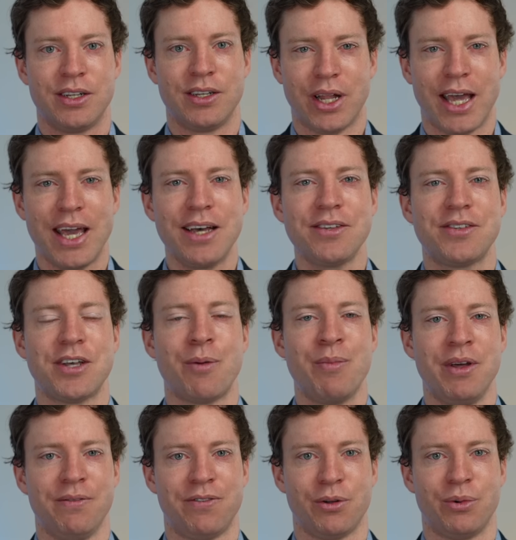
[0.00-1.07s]
You'll hear
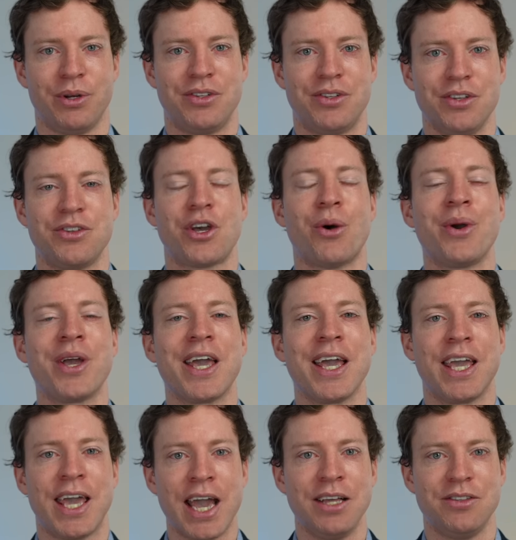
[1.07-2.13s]
some influencers
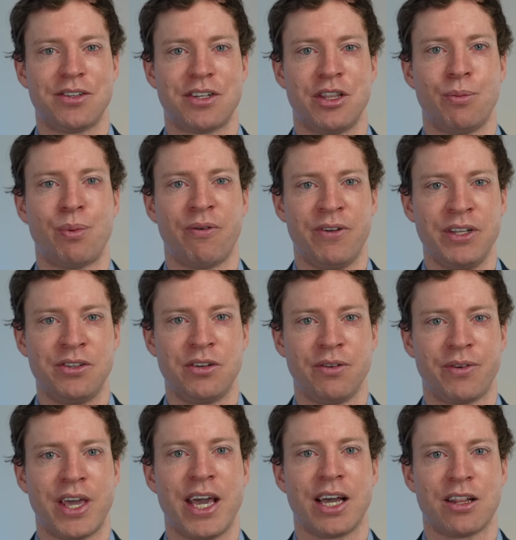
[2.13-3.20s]
going against the
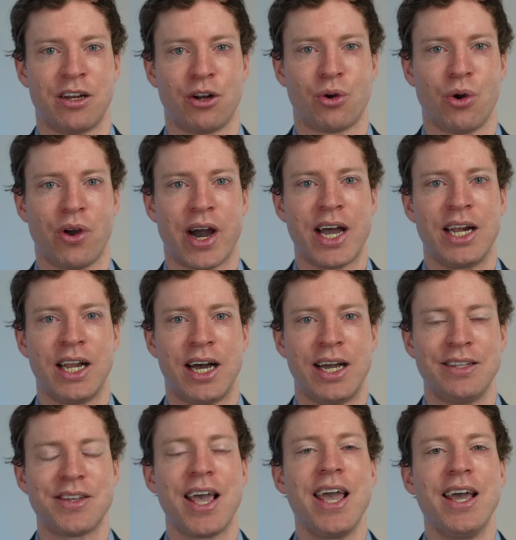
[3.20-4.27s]
preventative care clinical
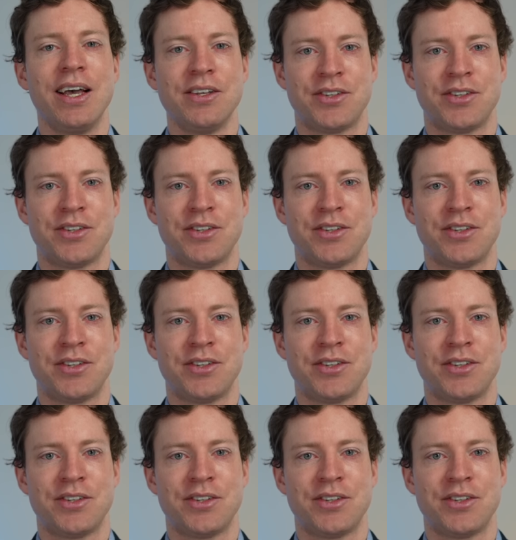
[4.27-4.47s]
guidelines,